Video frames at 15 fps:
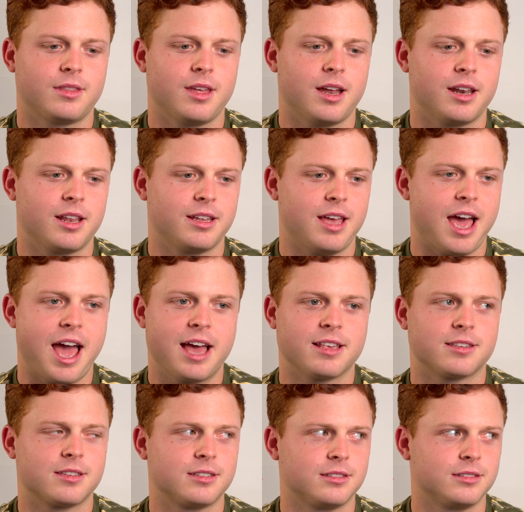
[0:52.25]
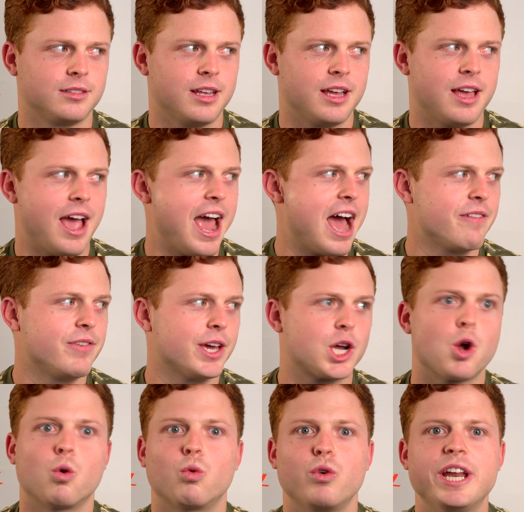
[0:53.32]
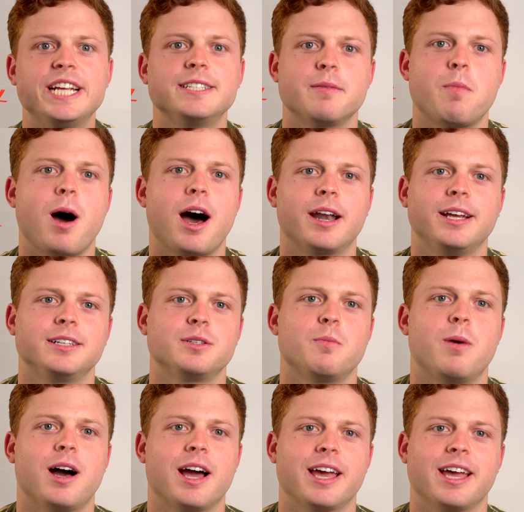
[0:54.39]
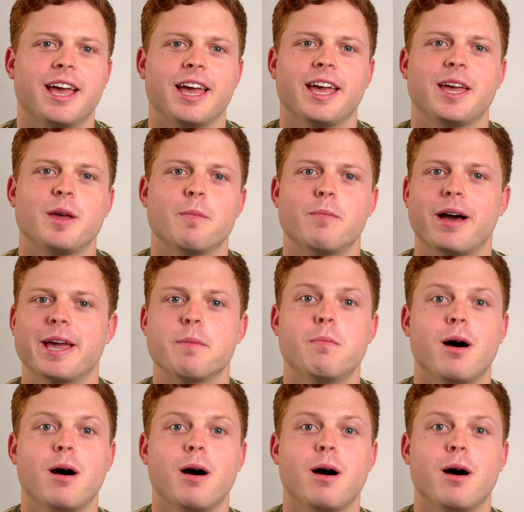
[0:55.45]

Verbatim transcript: that has havoc wreaked upon it by a by a